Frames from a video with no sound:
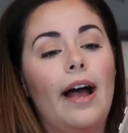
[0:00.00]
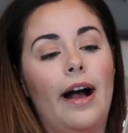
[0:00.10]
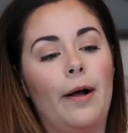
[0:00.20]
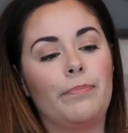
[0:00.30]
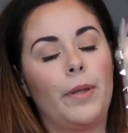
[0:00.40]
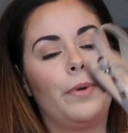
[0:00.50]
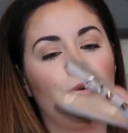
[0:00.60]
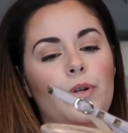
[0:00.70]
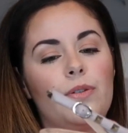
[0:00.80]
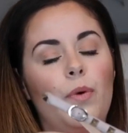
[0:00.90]
Um, but
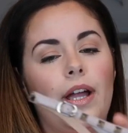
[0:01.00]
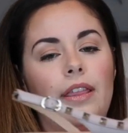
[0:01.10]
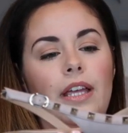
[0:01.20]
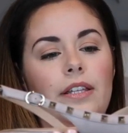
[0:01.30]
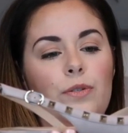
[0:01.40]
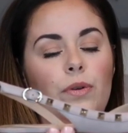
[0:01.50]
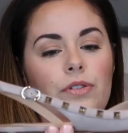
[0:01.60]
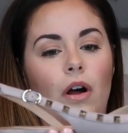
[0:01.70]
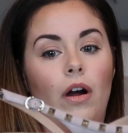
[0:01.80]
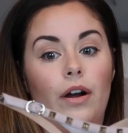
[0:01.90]
the reason why I think these
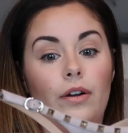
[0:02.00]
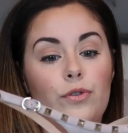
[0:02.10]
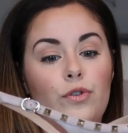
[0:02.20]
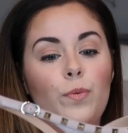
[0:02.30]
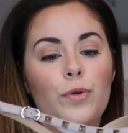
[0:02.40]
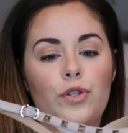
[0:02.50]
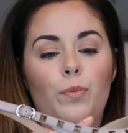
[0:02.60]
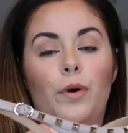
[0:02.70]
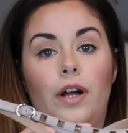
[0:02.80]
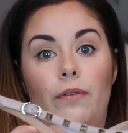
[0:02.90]
ones are super,
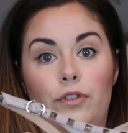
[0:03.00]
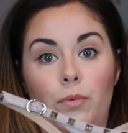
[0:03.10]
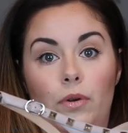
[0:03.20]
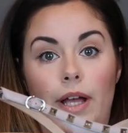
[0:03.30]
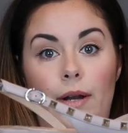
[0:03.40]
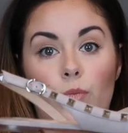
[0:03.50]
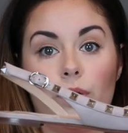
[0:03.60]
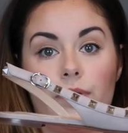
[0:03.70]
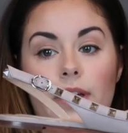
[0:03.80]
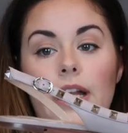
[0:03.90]
super comfortable and
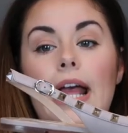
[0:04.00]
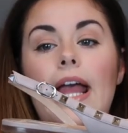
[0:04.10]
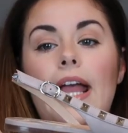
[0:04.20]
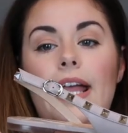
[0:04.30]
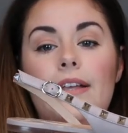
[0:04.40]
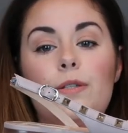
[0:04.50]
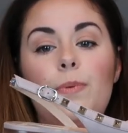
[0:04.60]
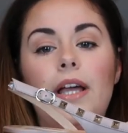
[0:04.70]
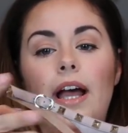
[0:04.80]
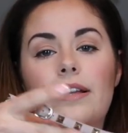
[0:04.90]
worth it is
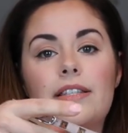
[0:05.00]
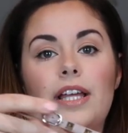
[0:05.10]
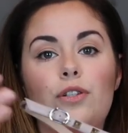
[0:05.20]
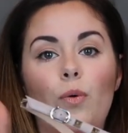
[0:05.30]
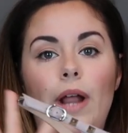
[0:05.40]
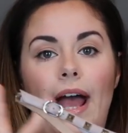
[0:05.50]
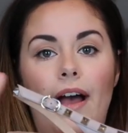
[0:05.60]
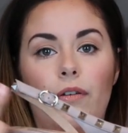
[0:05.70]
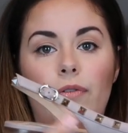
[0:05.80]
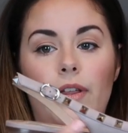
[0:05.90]
because they don't
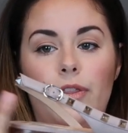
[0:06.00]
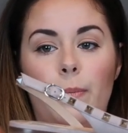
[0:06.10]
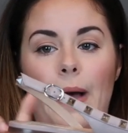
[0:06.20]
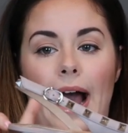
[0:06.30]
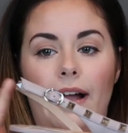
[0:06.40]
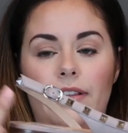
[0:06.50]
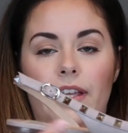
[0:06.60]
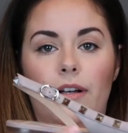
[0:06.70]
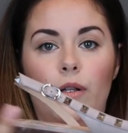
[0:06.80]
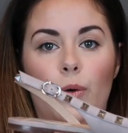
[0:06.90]
have the back,
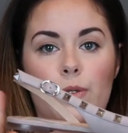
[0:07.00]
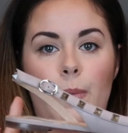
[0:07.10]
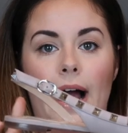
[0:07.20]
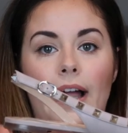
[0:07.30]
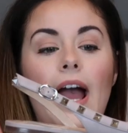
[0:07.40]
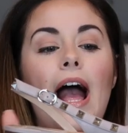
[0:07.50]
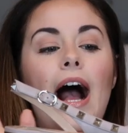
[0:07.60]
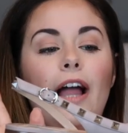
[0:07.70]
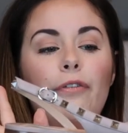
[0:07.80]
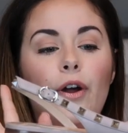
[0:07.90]
the enclosed back.
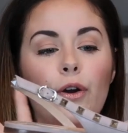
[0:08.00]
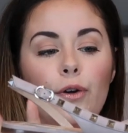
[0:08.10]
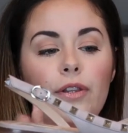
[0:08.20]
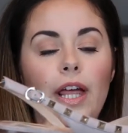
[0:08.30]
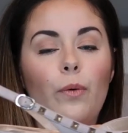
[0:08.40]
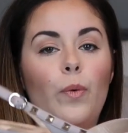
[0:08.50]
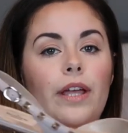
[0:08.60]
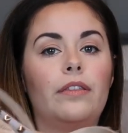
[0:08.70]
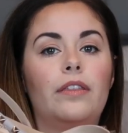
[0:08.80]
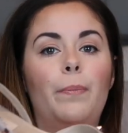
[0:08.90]
I've heard that
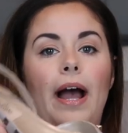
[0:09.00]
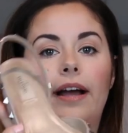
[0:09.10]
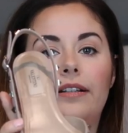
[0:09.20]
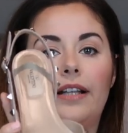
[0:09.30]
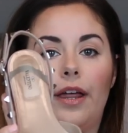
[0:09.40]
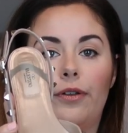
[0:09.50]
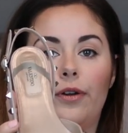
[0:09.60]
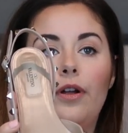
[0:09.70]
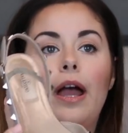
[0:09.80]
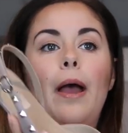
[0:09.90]
with the patent
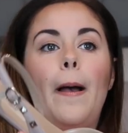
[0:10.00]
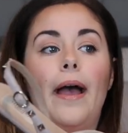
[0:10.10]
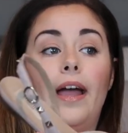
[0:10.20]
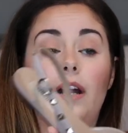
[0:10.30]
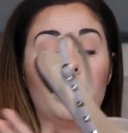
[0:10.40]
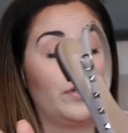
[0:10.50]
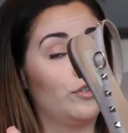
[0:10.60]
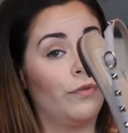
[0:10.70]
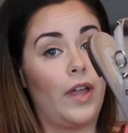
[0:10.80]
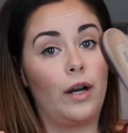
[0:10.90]
leather, and I'm not
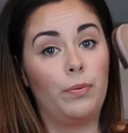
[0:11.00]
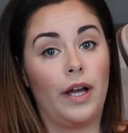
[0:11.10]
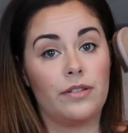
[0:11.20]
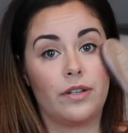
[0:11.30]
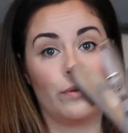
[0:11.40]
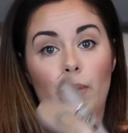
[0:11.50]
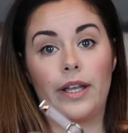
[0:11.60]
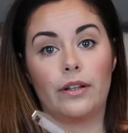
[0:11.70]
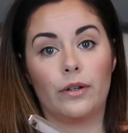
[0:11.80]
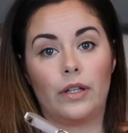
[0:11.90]
sure if that applies to the
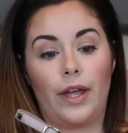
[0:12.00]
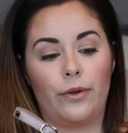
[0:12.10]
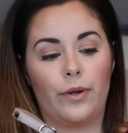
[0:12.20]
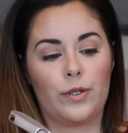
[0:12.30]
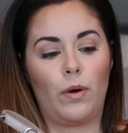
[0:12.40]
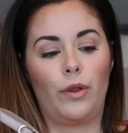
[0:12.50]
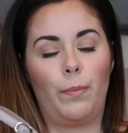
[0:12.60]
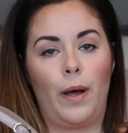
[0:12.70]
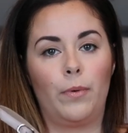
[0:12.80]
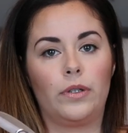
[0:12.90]
regular leather well, the
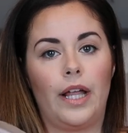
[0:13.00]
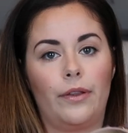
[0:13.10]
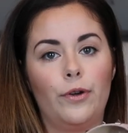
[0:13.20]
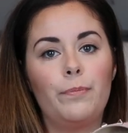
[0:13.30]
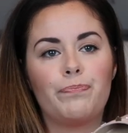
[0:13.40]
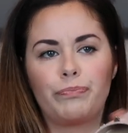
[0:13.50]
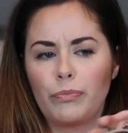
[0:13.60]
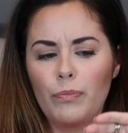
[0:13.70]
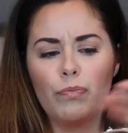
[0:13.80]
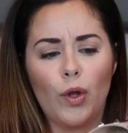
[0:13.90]
pebbled leather,
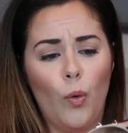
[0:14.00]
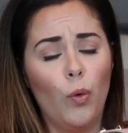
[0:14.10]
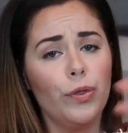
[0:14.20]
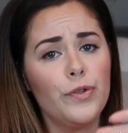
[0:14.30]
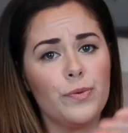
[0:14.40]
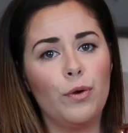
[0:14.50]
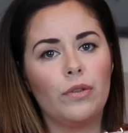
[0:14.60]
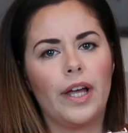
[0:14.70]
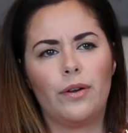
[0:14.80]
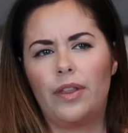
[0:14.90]
or the
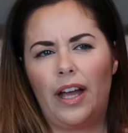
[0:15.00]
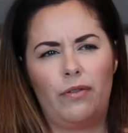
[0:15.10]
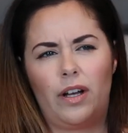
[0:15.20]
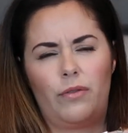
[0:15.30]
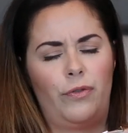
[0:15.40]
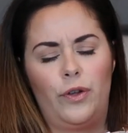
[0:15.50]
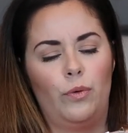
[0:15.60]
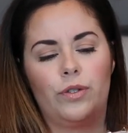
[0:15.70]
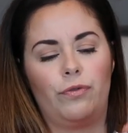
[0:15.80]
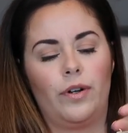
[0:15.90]
smooth leather. They have a
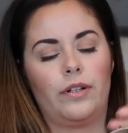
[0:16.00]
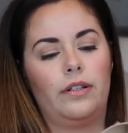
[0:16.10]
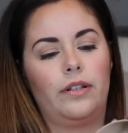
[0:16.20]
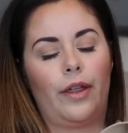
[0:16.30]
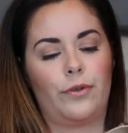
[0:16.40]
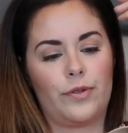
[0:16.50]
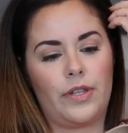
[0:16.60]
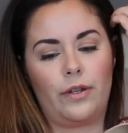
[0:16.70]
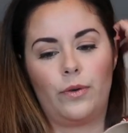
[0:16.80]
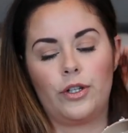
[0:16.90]
few different leathers
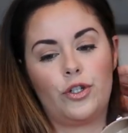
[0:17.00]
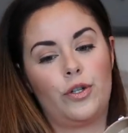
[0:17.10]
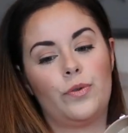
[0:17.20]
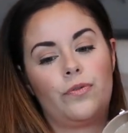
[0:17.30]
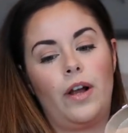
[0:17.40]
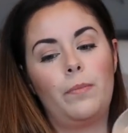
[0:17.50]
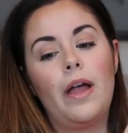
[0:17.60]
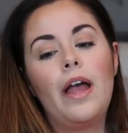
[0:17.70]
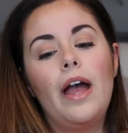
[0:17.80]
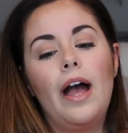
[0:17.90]
that you can choose from.